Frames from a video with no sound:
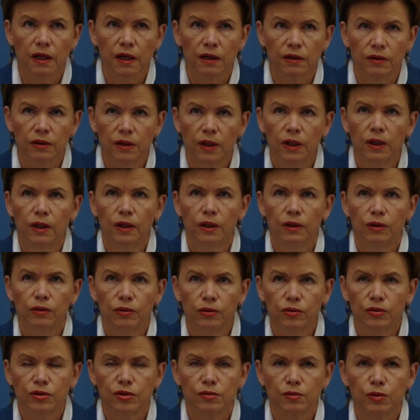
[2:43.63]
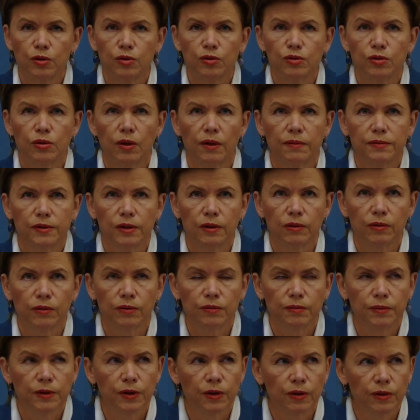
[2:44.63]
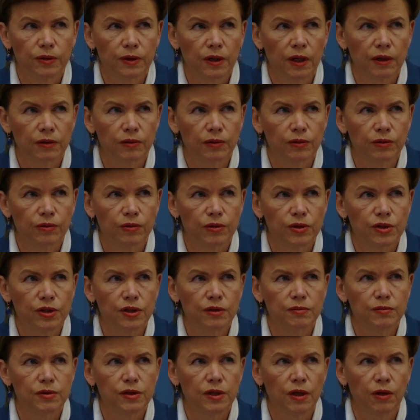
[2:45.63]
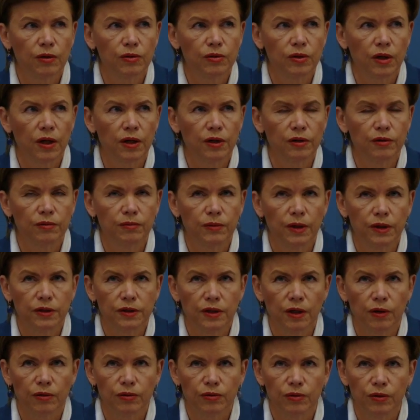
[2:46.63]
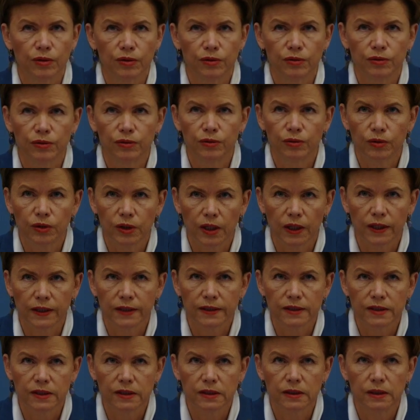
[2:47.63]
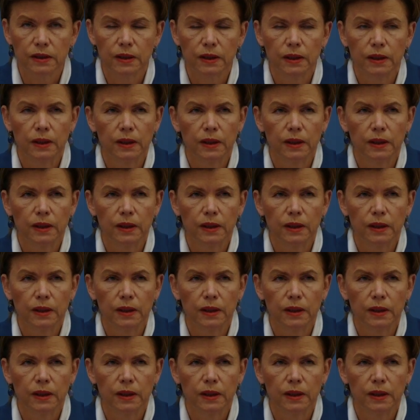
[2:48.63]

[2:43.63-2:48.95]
and now our work is not only concentrated to the priority, which is